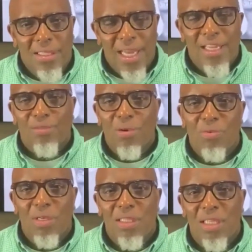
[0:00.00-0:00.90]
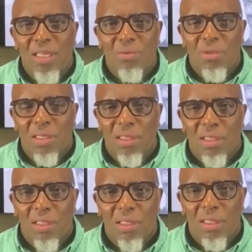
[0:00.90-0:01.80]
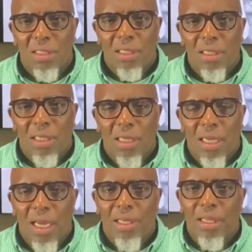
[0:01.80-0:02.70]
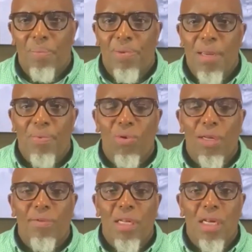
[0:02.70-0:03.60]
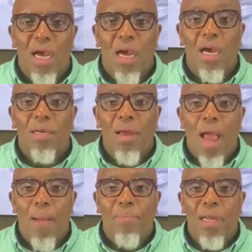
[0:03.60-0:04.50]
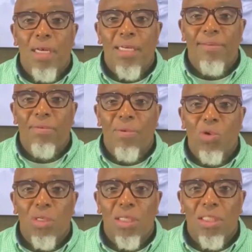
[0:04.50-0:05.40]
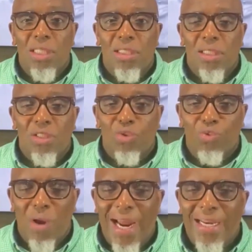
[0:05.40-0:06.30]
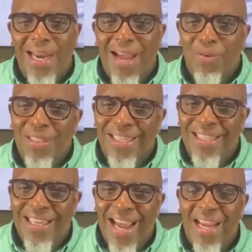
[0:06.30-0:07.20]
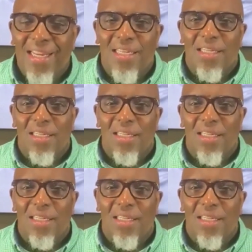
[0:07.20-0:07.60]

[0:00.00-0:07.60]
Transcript: That's what we're dealing with. And there are people living in unbelievable conditions right now, tonight.